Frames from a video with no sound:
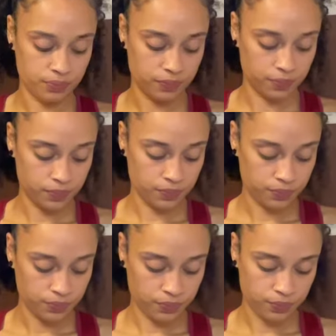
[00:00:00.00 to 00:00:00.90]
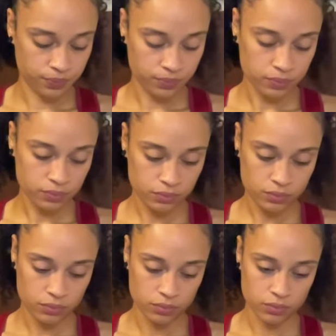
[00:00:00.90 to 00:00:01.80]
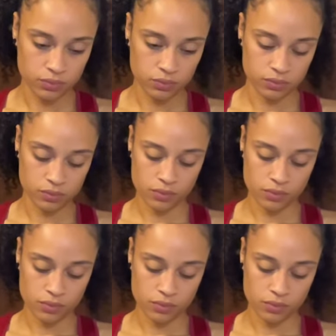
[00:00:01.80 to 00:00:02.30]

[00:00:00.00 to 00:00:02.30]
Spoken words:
[no speech]